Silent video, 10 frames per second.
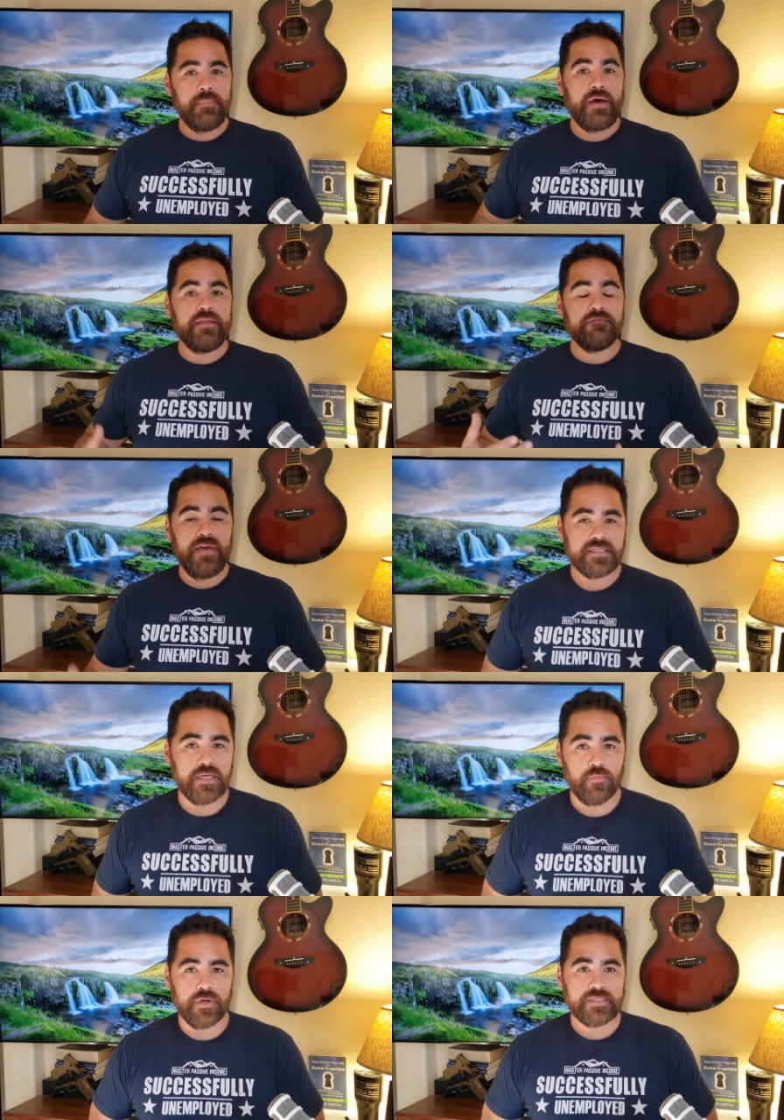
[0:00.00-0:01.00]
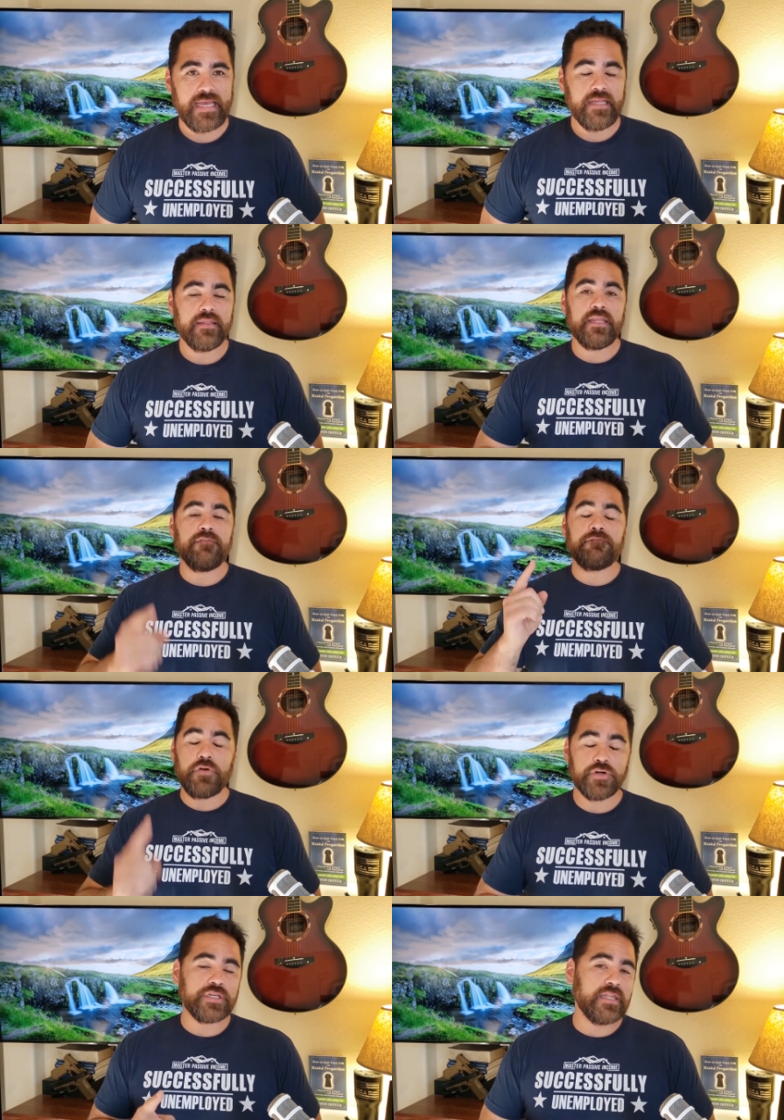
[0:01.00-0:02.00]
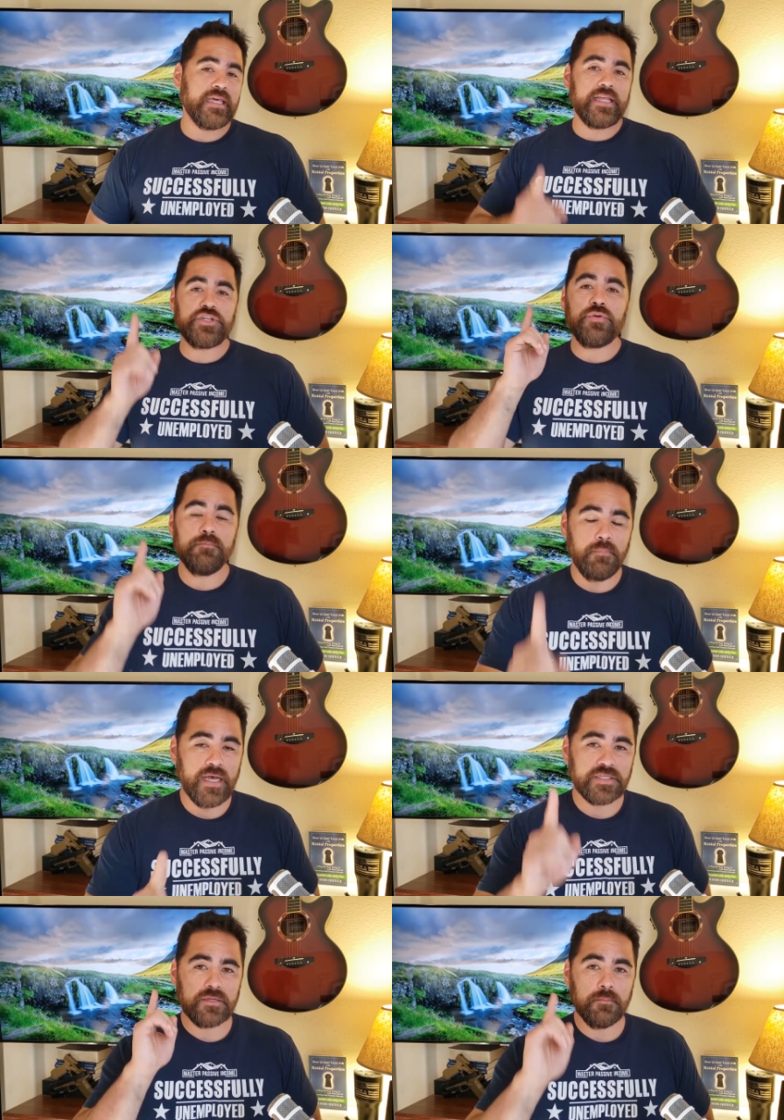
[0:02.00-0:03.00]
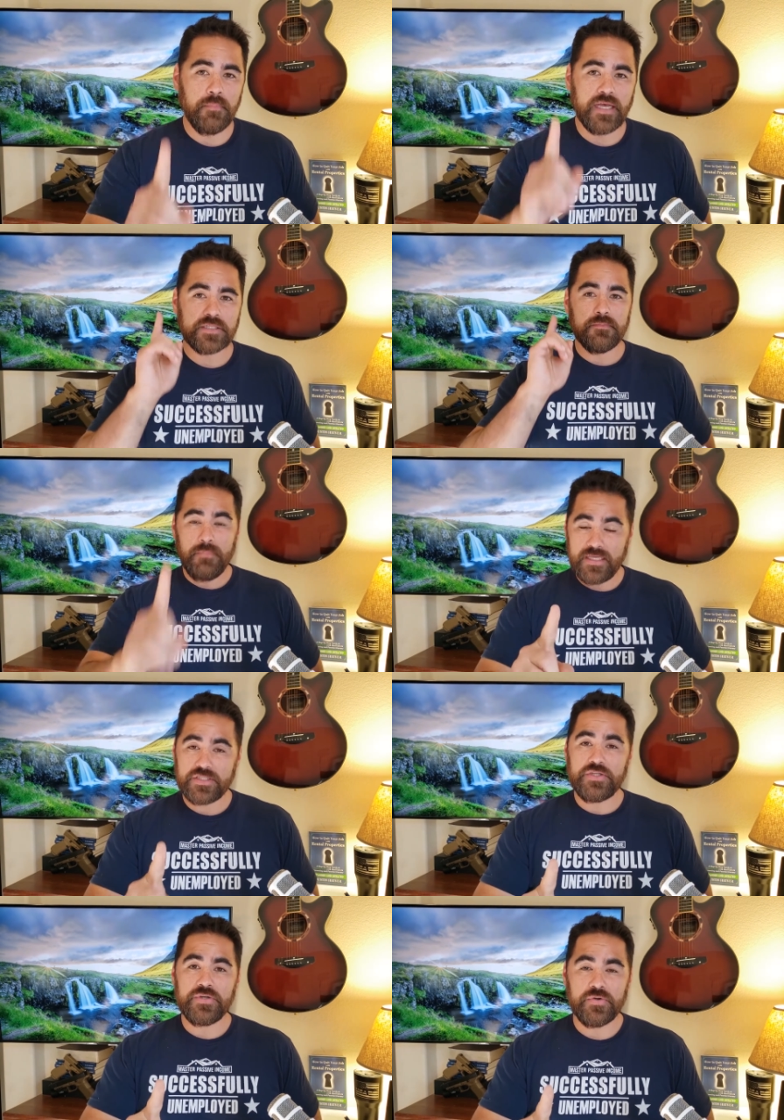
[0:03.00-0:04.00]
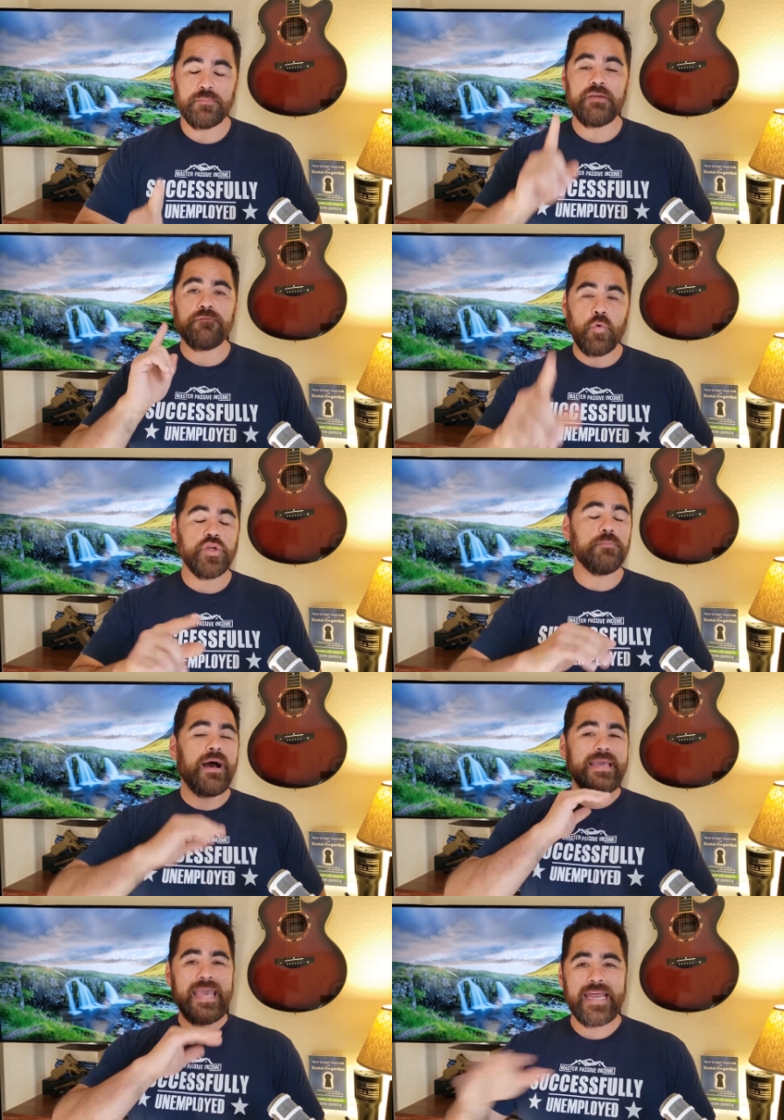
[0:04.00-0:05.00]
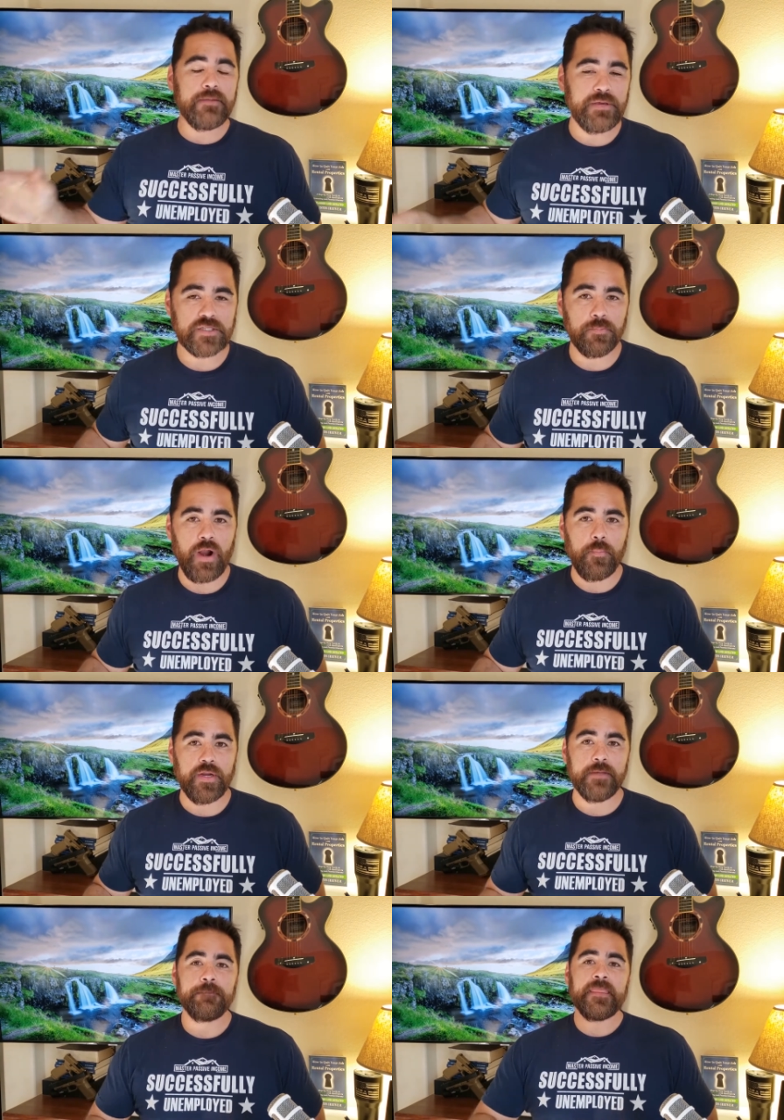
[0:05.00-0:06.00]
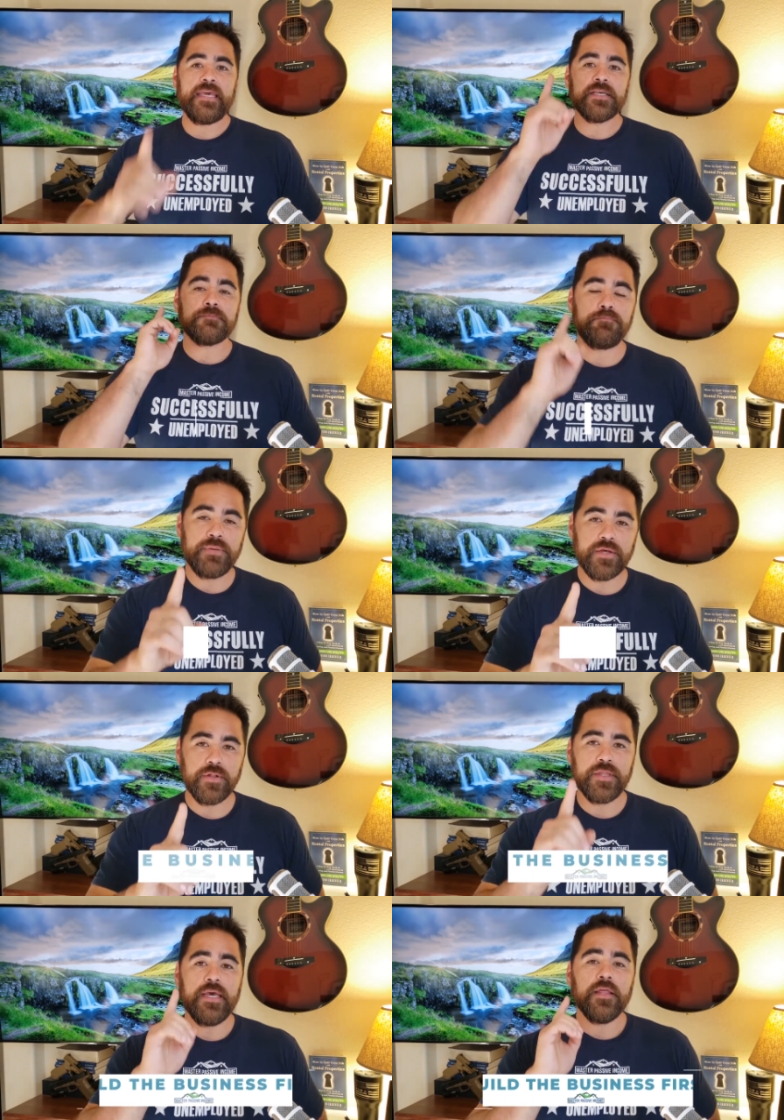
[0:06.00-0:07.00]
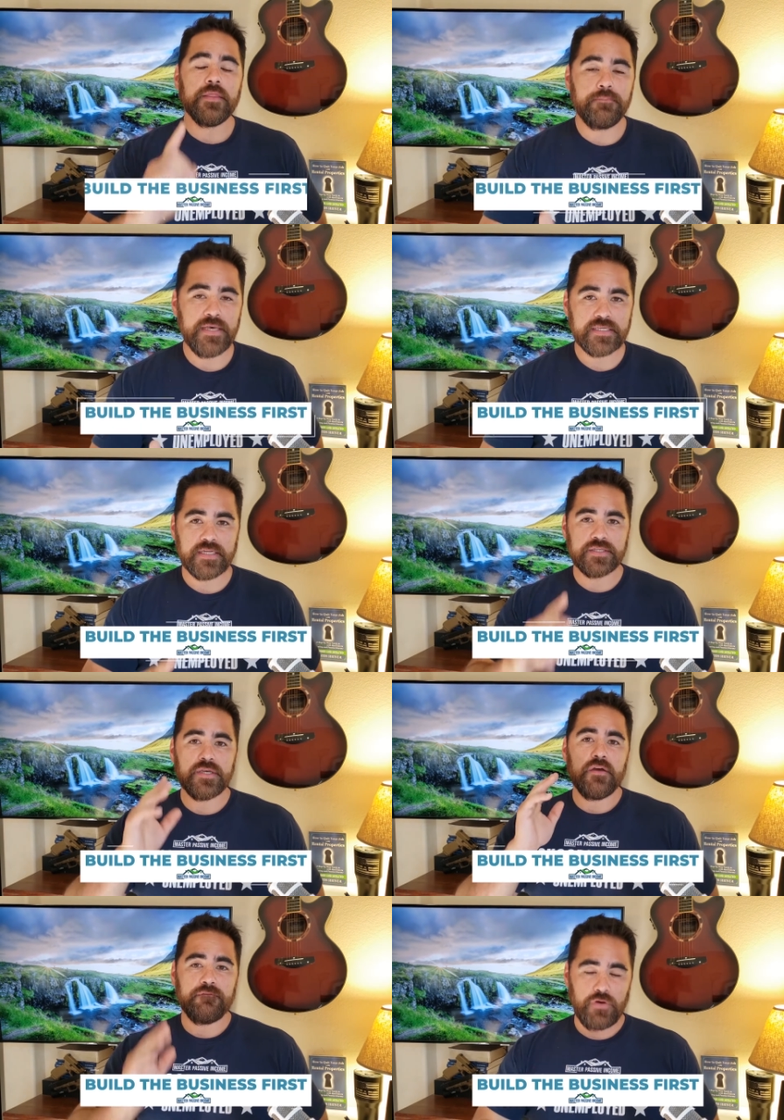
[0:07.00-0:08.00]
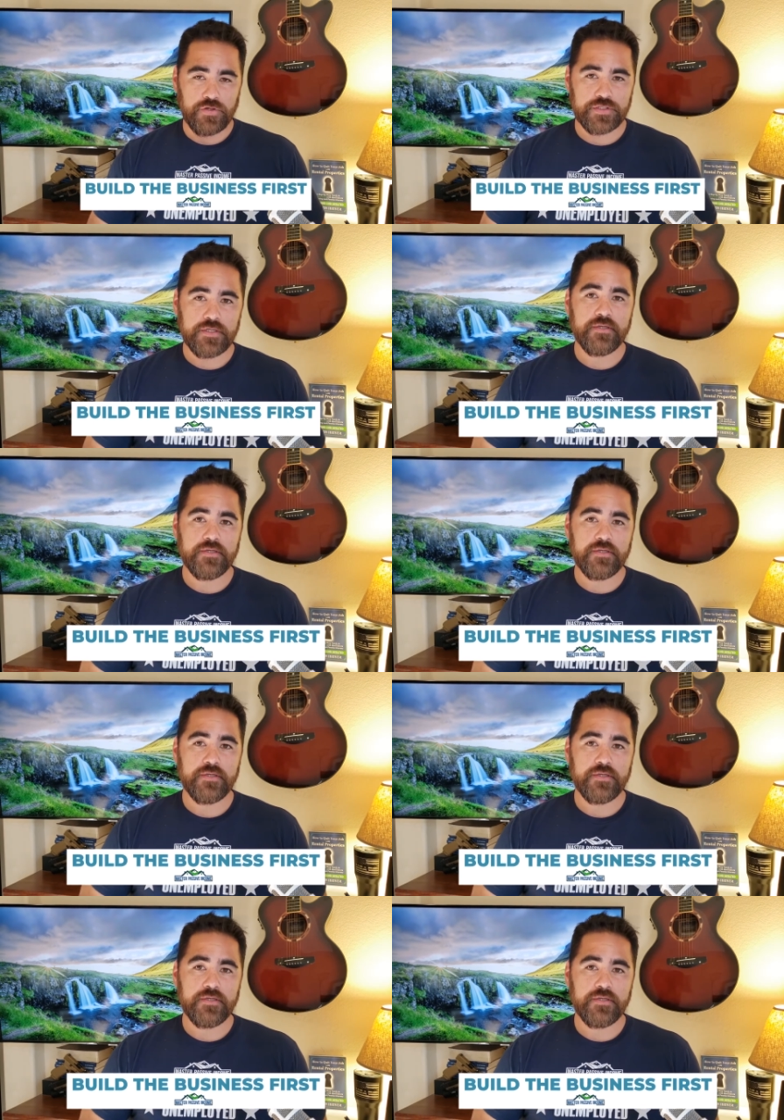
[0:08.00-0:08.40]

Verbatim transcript: about investing in real estate, the first thing that you must, must, must do before you buy any piece of property is build the business first.